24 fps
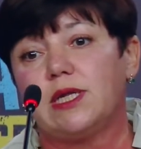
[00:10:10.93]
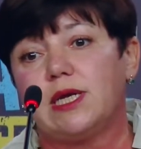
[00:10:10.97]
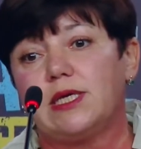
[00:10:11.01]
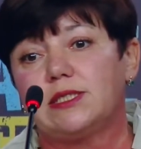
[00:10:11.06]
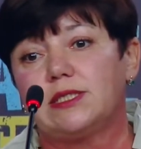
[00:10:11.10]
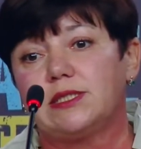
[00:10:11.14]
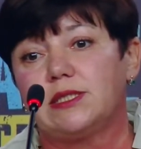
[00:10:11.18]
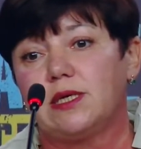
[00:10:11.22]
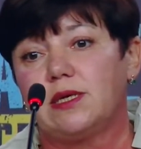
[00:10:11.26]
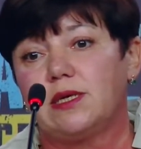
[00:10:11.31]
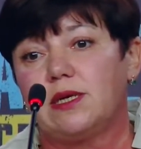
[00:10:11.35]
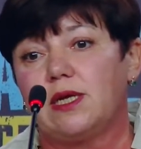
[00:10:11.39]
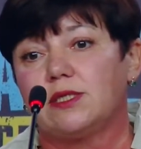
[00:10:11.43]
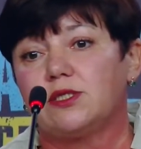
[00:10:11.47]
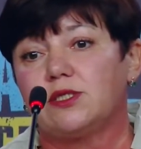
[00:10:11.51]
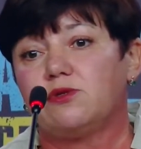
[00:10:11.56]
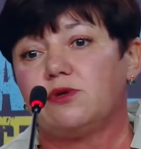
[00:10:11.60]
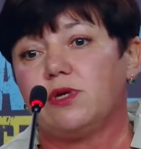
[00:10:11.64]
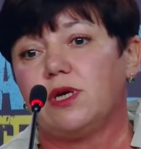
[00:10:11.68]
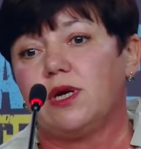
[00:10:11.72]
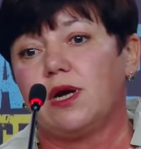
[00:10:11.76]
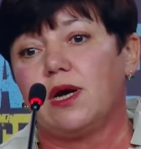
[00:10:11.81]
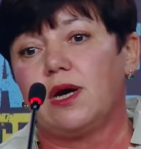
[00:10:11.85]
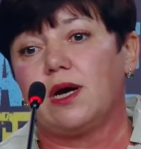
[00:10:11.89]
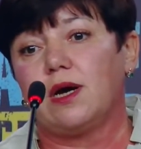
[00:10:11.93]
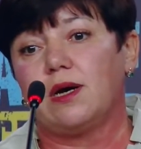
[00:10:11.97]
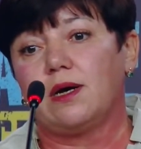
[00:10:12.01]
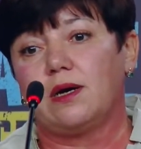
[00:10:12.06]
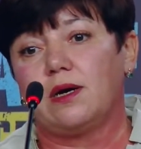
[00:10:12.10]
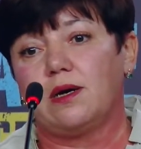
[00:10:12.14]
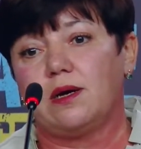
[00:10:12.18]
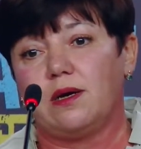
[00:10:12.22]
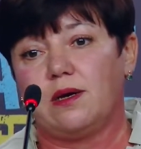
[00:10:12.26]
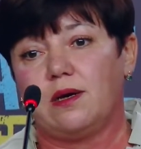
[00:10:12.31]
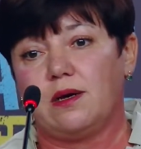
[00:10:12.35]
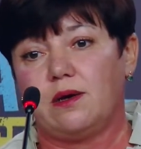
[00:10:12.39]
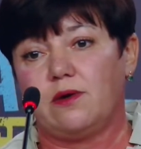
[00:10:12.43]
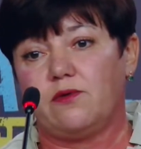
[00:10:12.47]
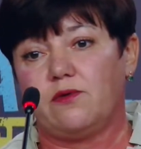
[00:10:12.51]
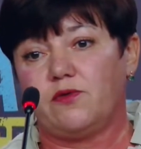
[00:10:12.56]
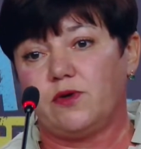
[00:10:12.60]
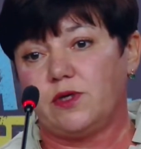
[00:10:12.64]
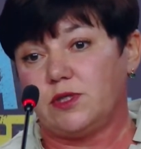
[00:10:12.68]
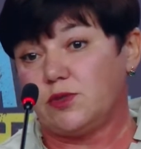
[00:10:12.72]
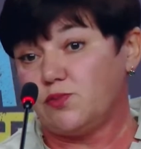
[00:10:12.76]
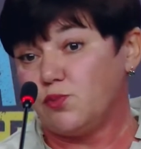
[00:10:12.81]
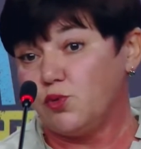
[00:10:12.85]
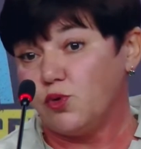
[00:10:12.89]
because yesterday or before yesterday it
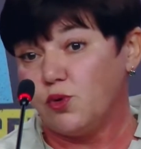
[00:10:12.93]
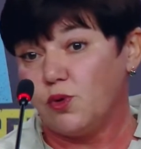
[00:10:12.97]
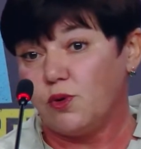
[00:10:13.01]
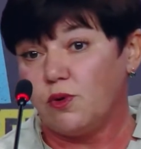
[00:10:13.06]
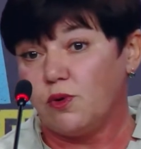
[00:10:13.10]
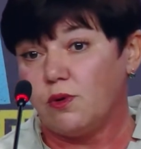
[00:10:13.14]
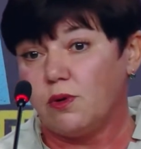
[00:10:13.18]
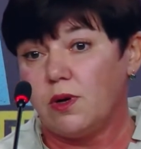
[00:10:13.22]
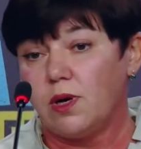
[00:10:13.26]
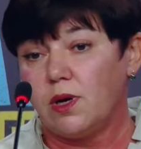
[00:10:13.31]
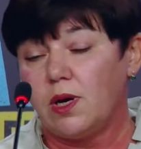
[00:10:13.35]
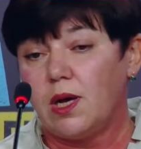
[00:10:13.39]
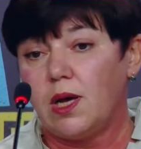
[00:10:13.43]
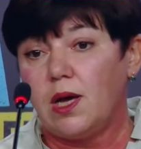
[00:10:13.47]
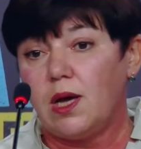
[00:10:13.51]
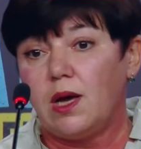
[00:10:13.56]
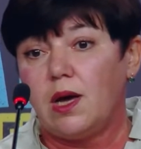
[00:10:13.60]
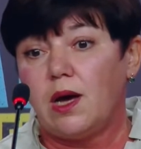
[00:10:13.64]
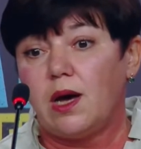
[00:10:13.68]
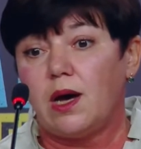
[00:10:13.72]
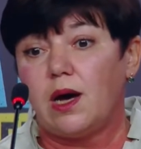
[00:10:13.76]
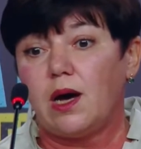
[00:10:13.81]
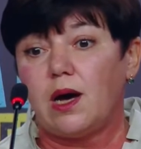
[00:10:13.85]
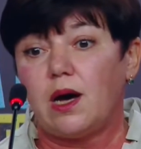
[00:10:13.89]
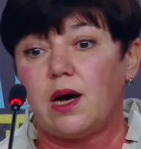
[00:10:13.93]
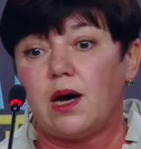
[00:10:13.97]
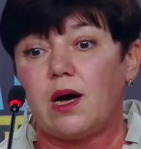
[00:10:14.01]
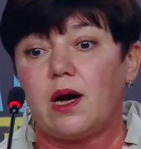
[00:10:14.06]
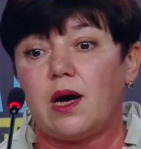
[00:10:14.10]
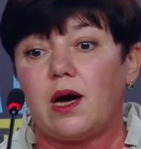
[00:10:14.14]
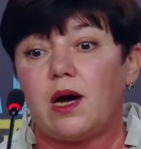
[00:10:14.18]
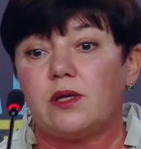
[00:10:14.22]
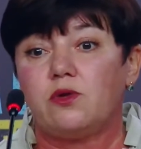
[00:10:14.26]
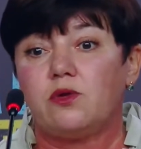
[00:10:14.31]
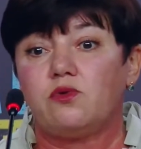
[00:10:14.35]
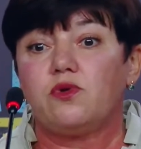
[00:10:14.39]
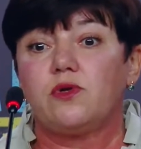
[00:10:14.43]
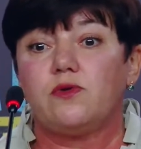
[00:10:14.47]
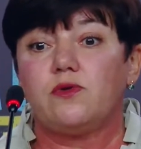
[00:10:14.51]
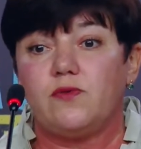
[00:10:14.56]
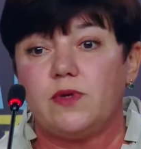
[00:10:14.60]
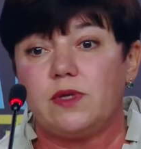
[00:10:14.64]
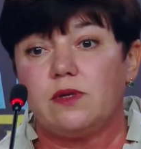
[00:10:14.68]
was published somewhere on Facebook pages.